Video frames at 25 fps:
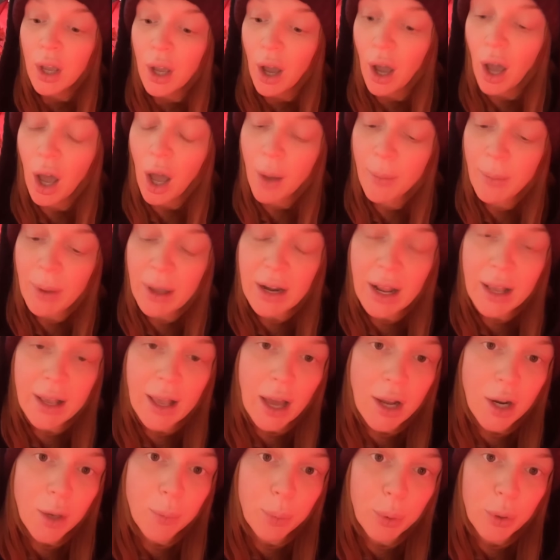And I
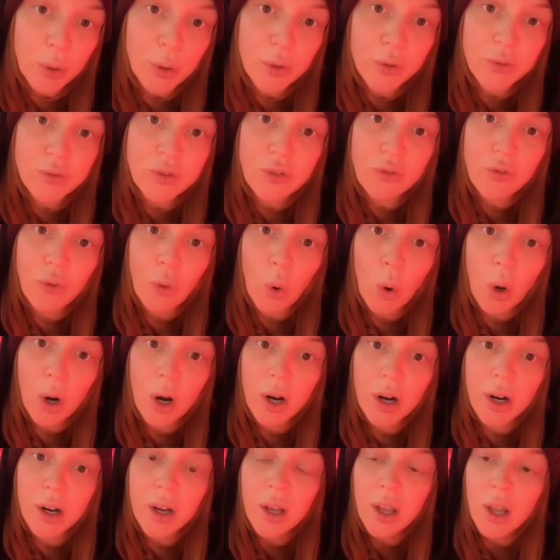got approved
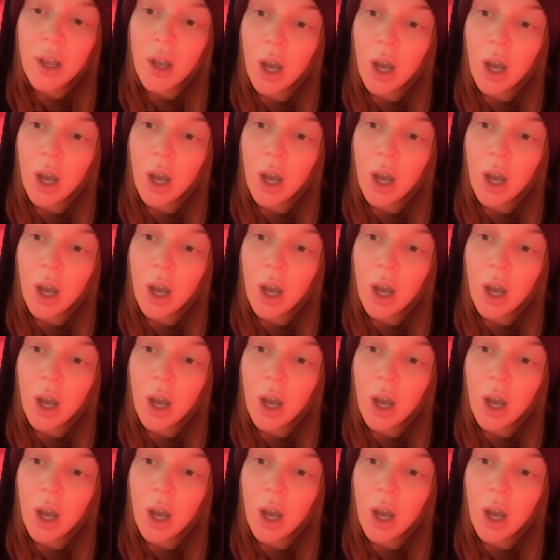for